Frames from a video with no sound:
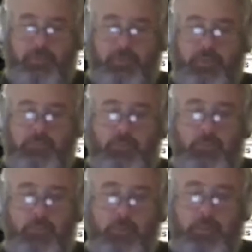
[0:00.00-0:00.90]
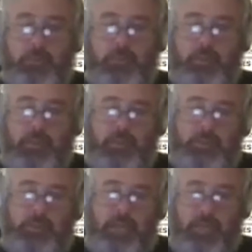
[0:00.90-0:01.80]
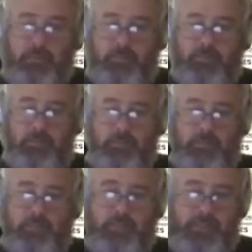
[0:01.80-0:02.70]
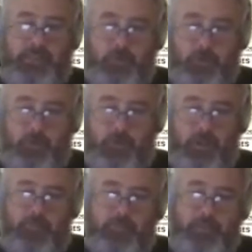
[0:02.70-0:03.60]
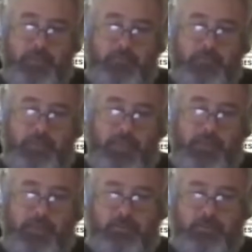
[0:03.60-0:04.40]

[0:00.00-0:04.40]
zoomable chart, which is actually worldwide if we keep zooming out.